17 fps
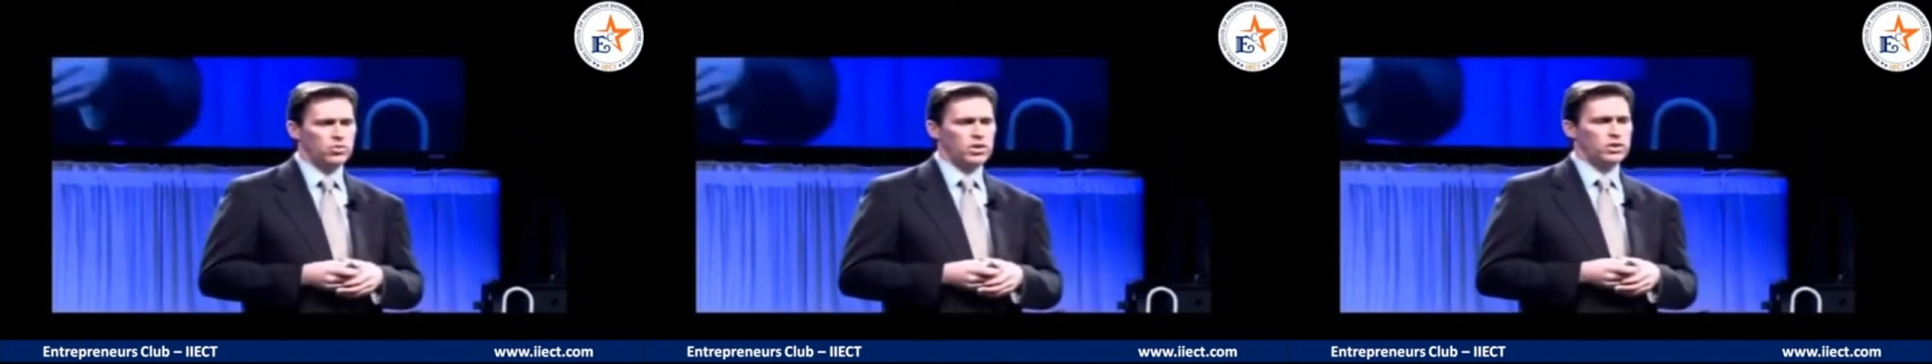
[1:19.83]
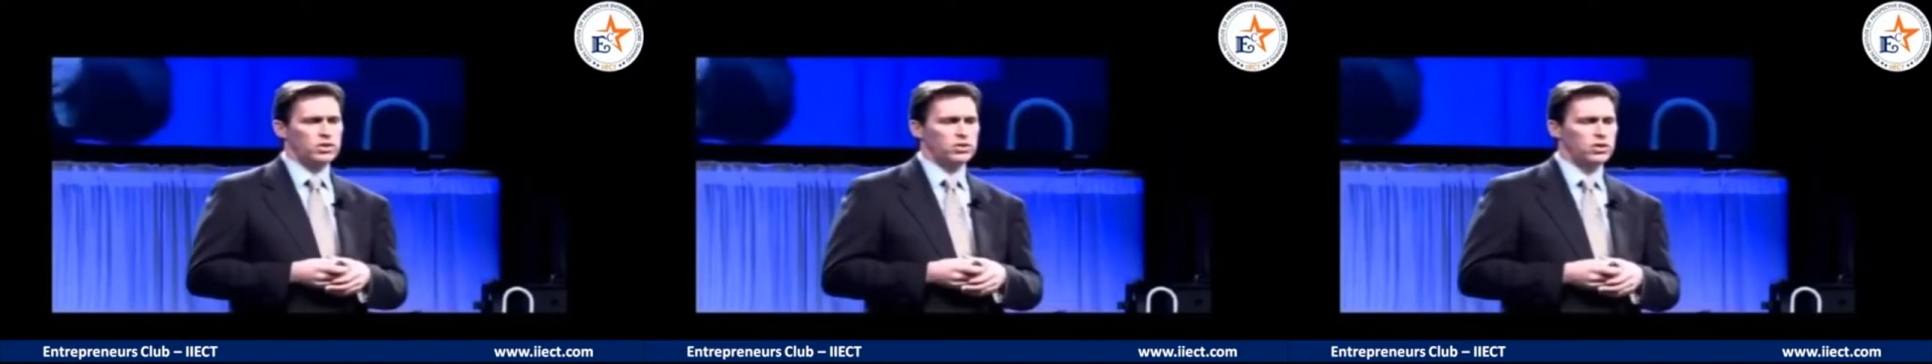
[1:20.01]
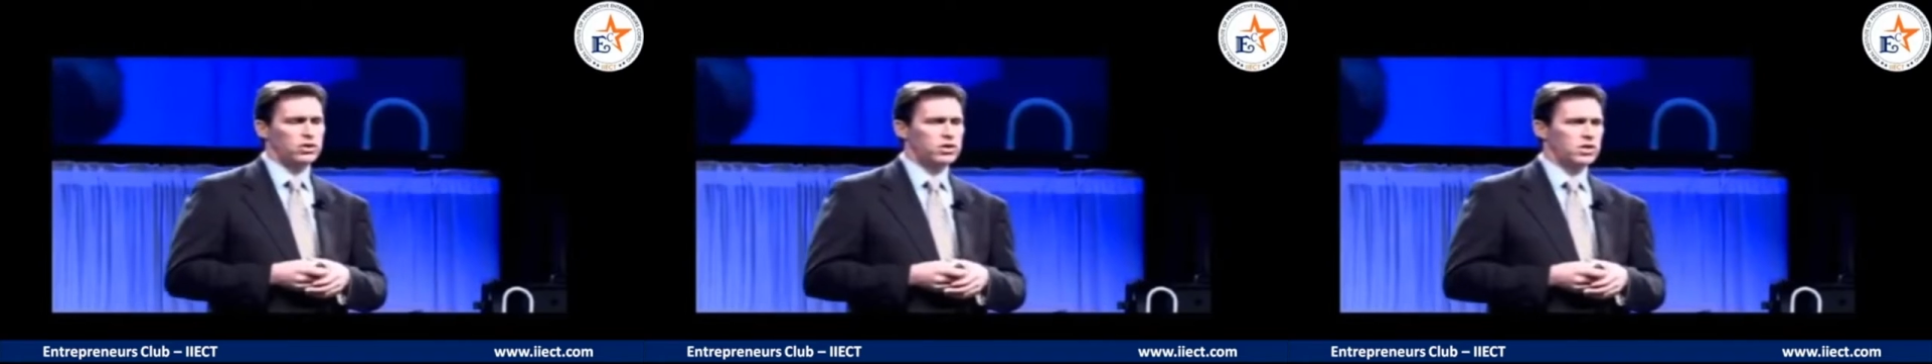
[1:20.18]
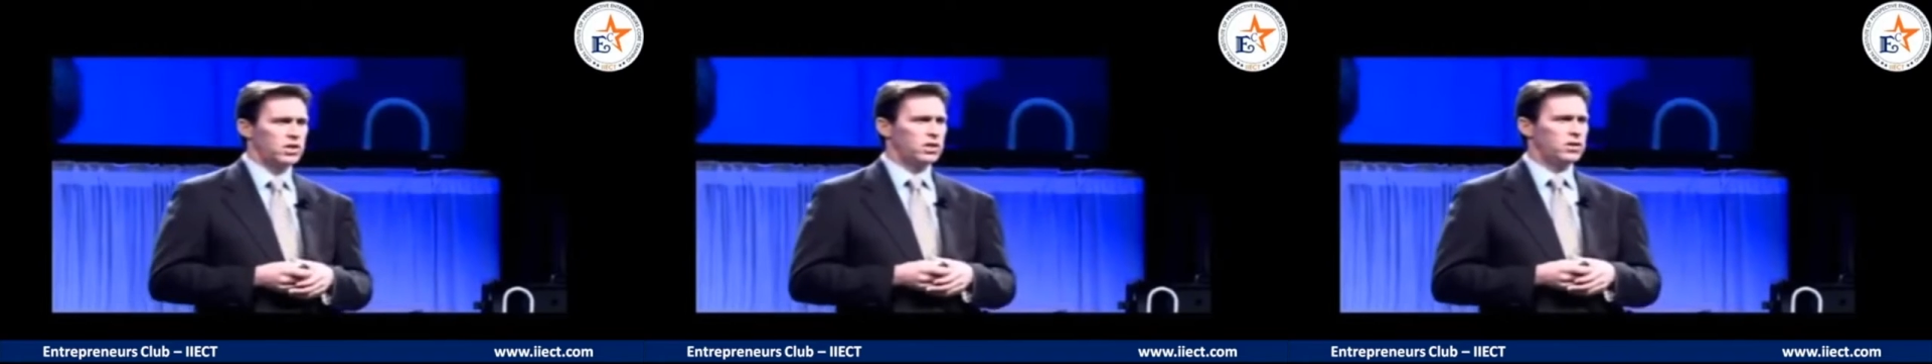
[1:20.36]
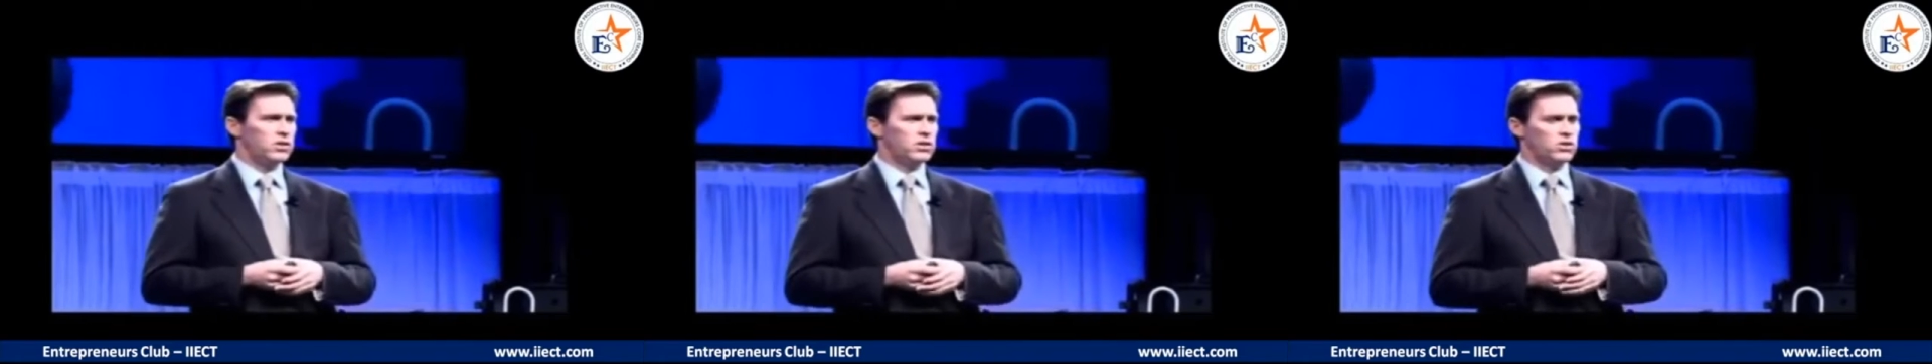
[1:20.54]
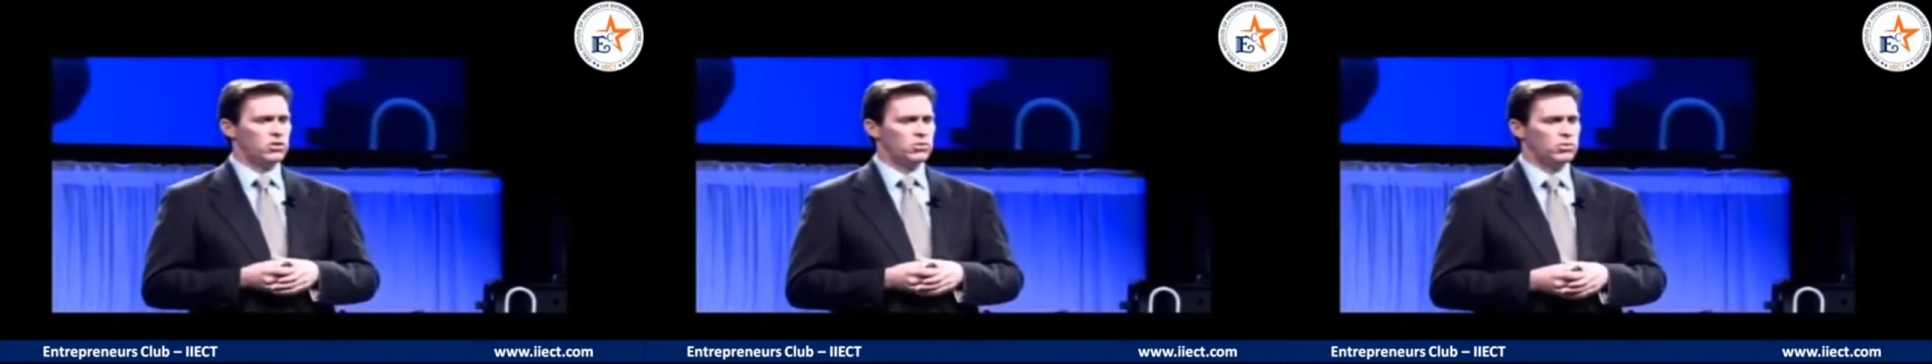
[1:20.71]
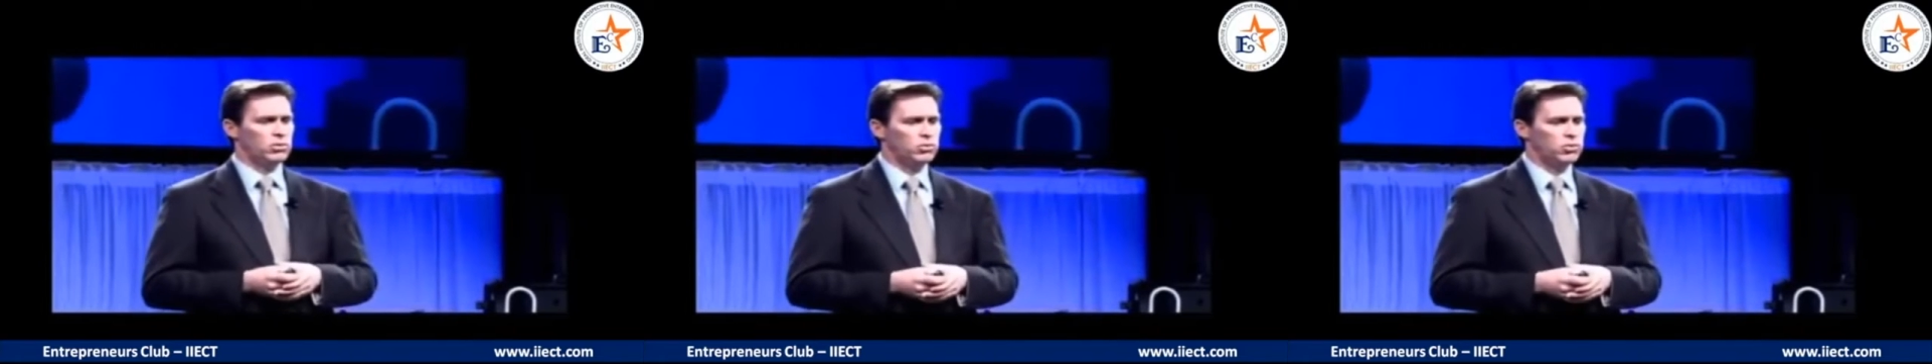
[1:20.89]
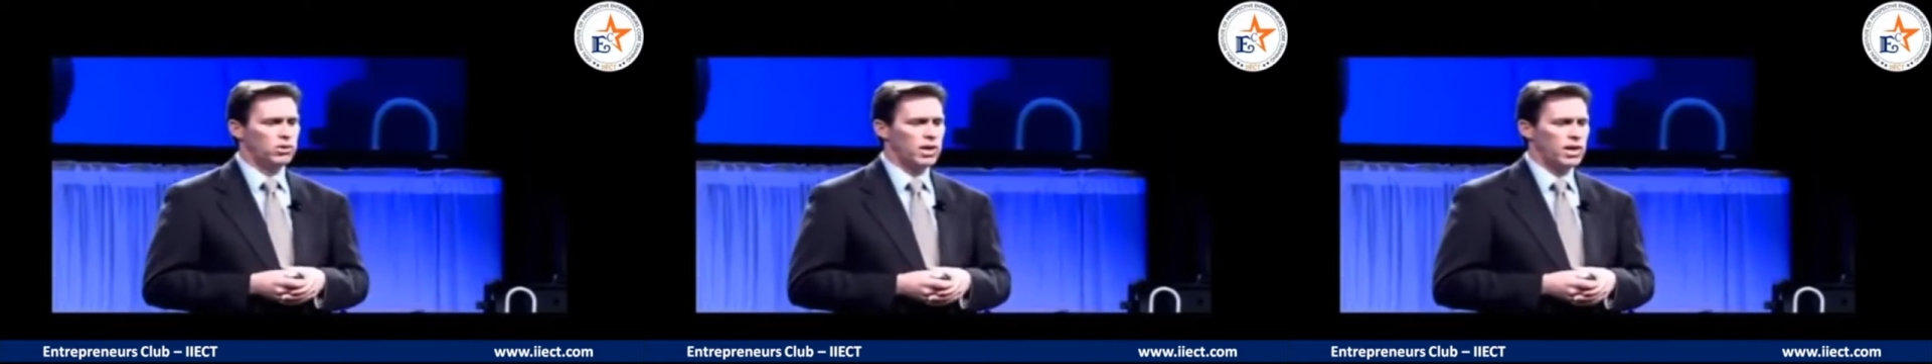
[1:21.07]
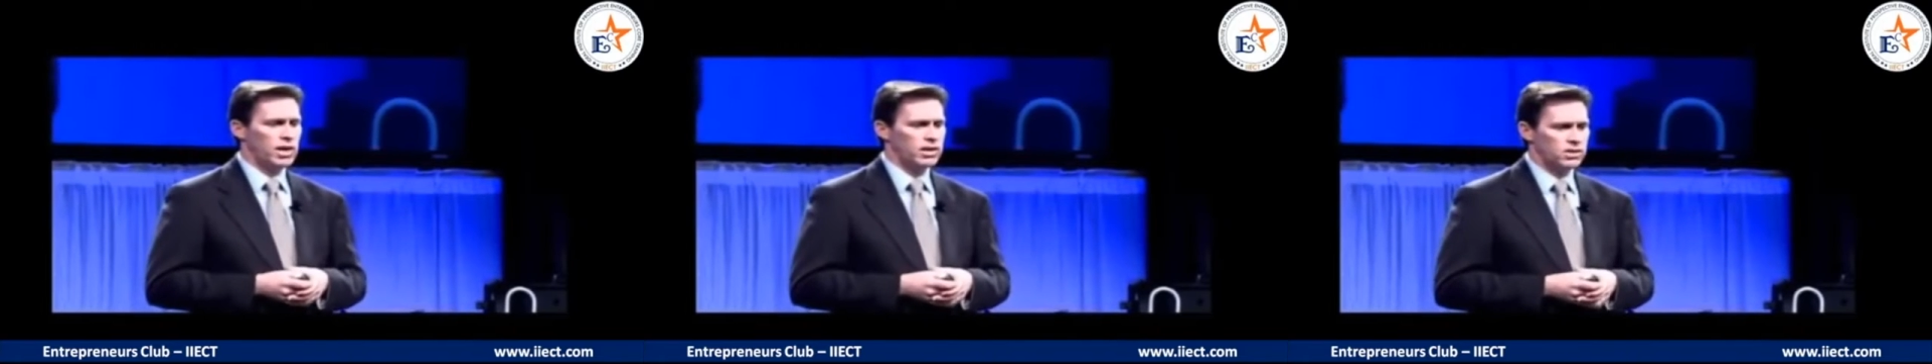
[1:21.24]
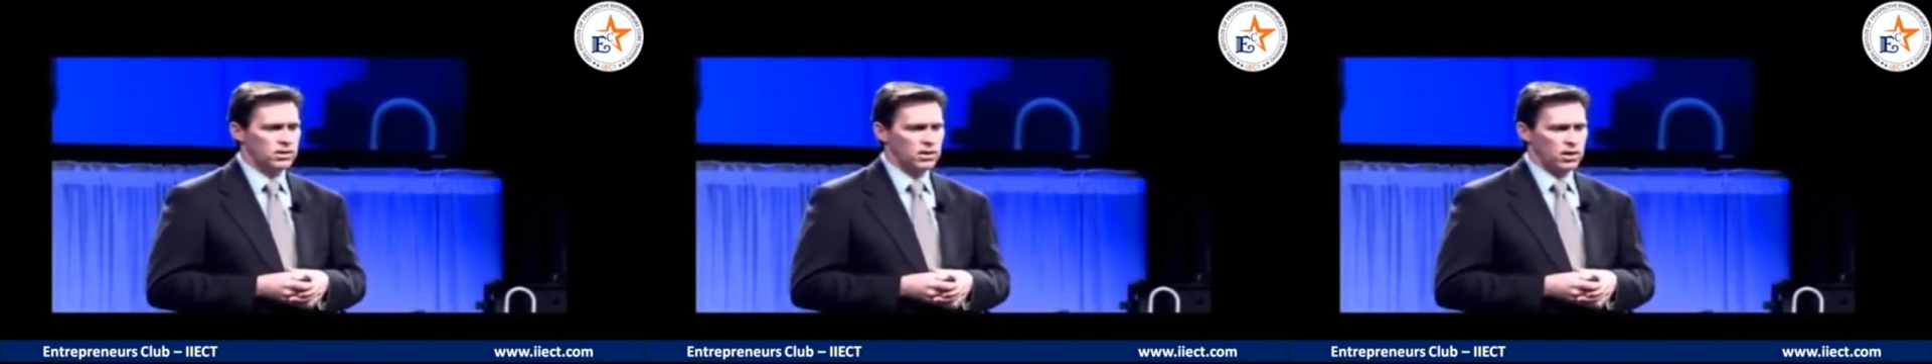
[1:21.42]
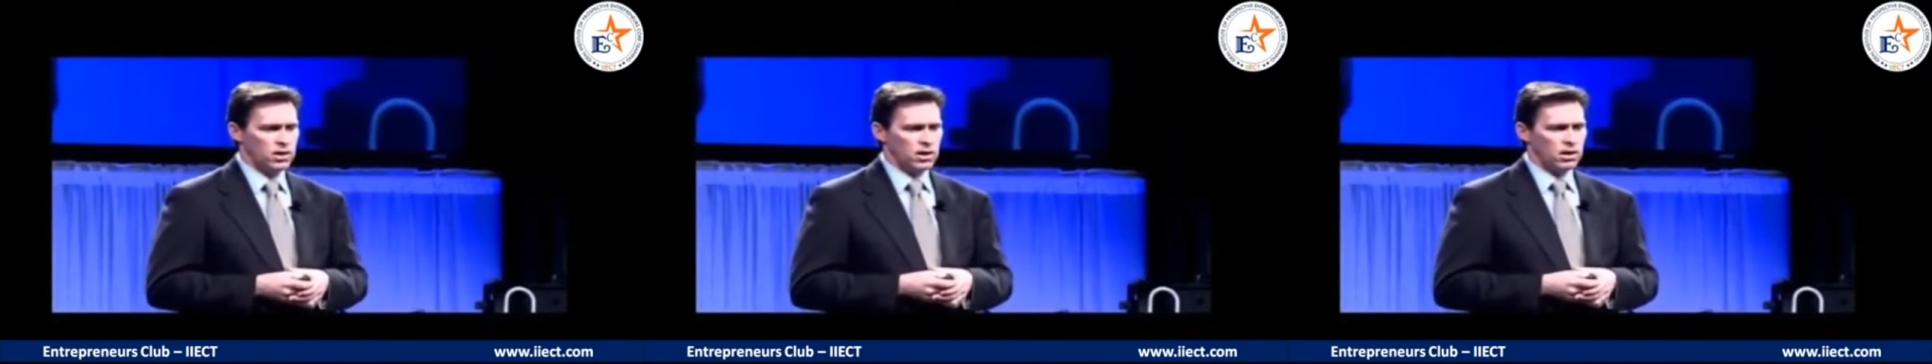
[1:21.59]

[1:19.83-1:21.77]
research and in this Nobel Prize